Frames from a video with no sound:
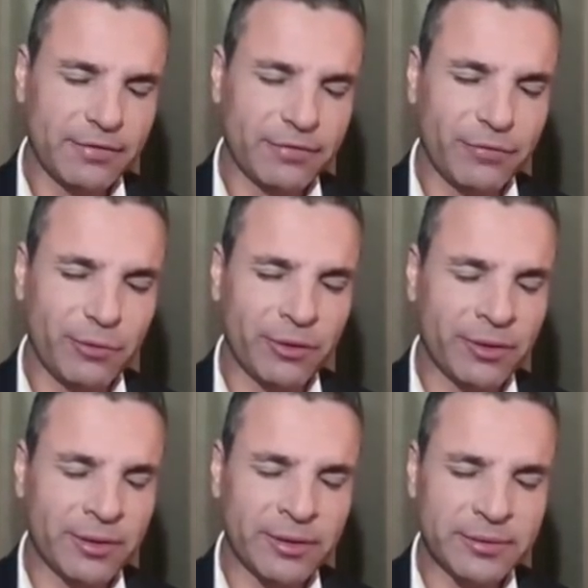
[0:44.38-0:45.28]

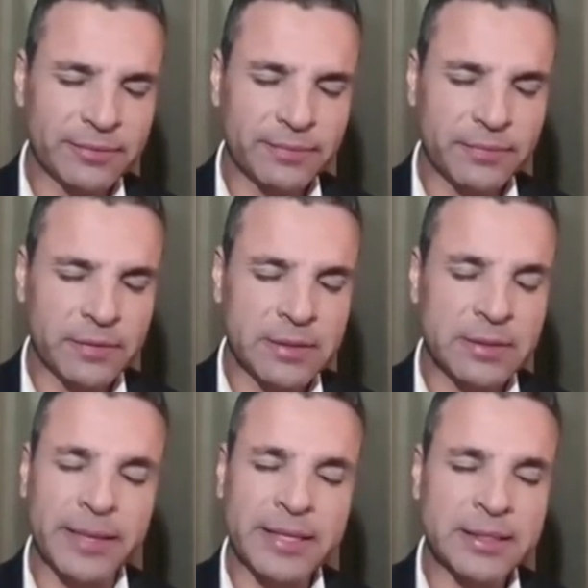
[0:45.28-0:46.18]
for this
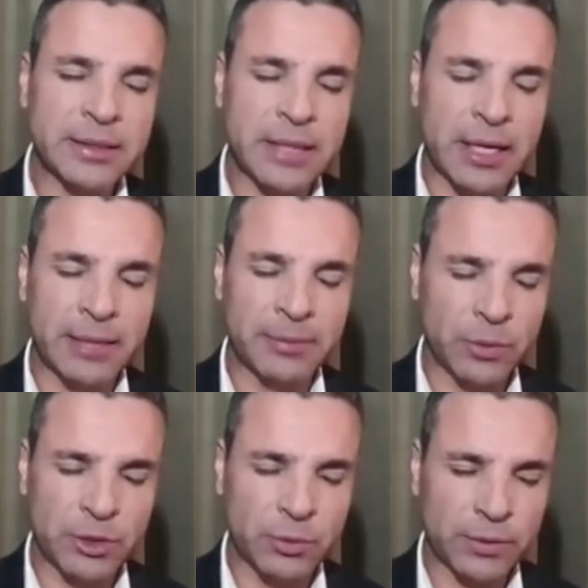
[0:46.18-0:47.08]
amazing time in
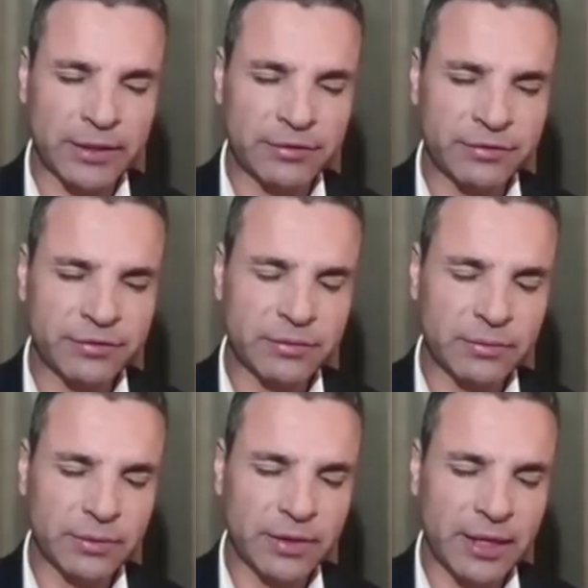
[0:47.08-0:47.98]
which we live.
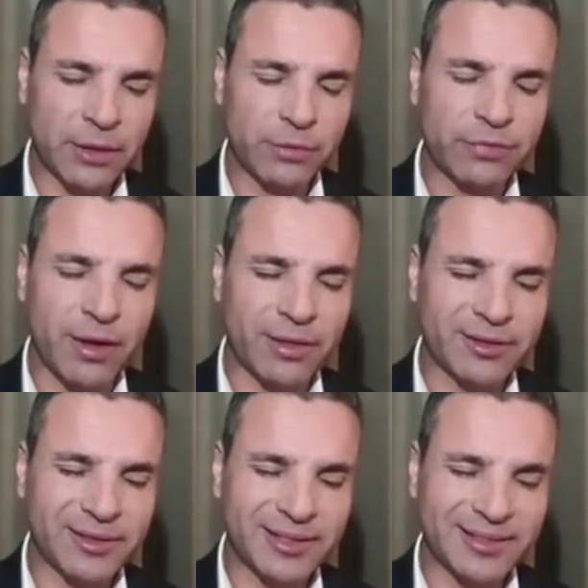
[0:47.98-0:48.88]
We thank you,
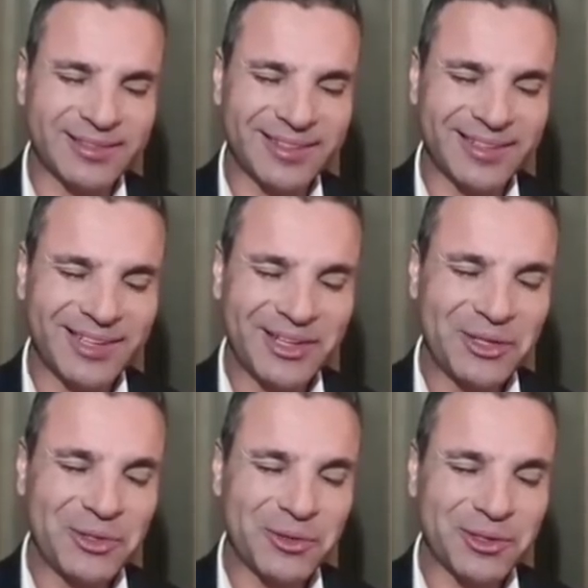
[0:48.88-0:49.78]
Father, that
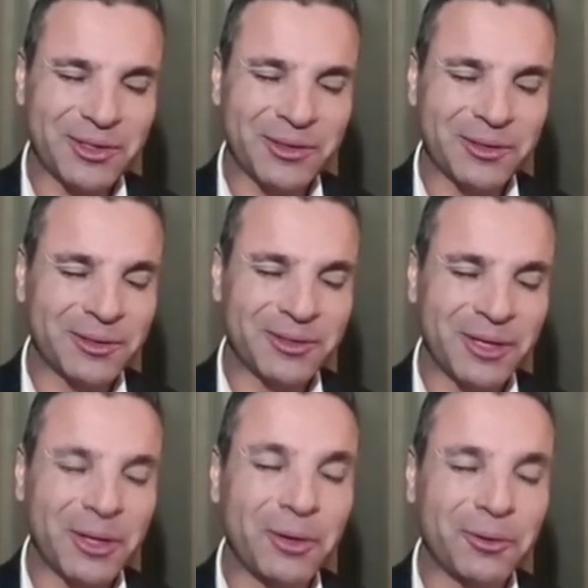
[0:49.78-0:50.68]
you are the
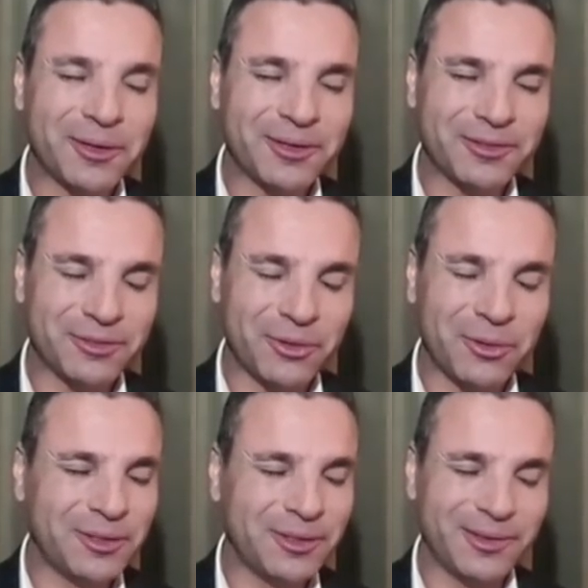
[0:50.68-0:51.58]
Lord of
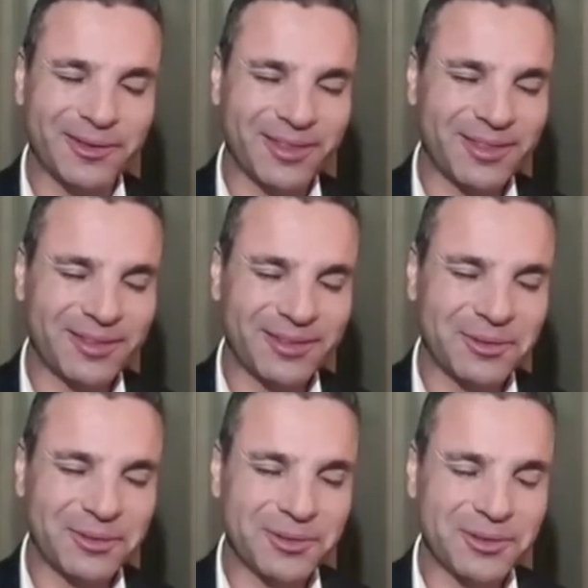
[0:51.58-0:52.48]
all the earth.
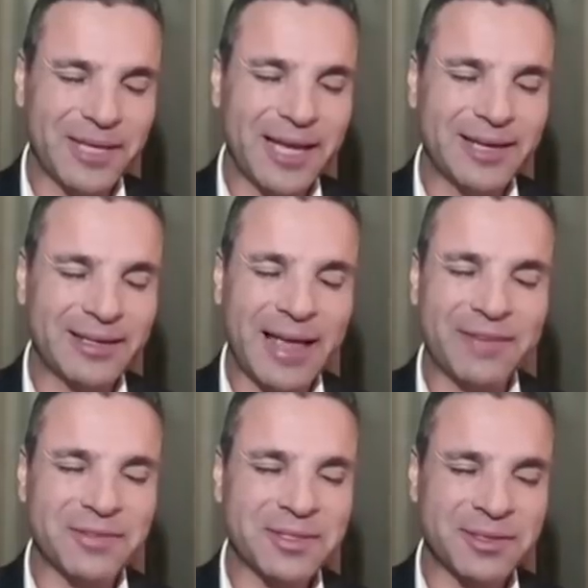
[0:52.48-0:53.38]
You created
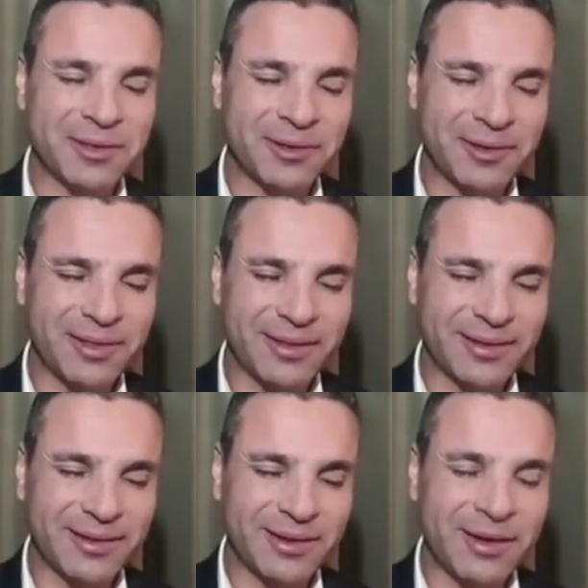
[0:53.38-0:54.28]
heavens and earth
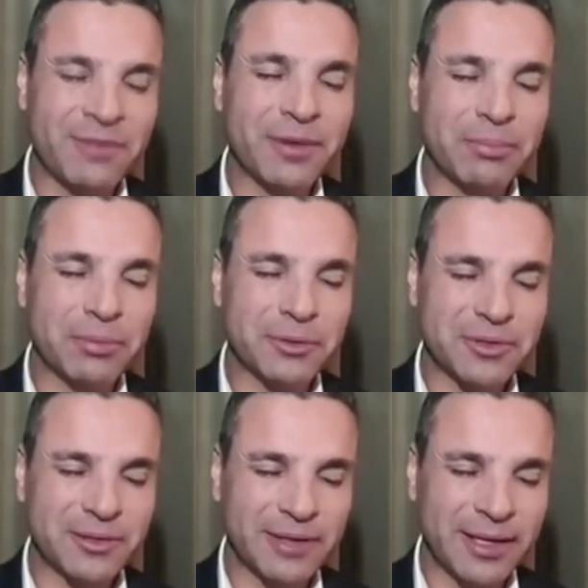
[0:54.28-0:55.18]
and every
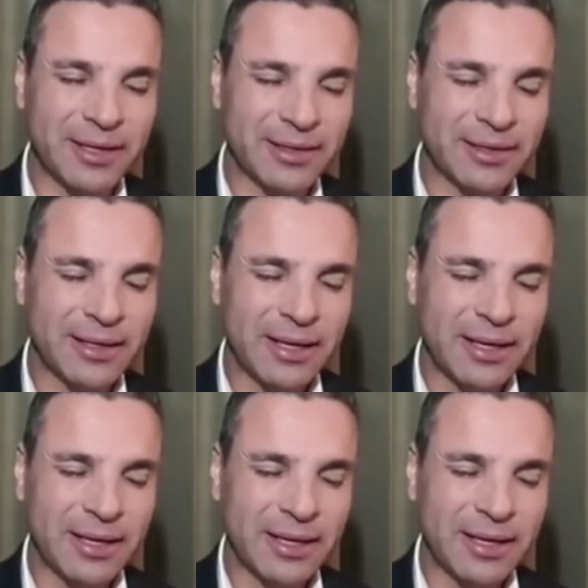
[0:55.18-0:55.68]
person in it.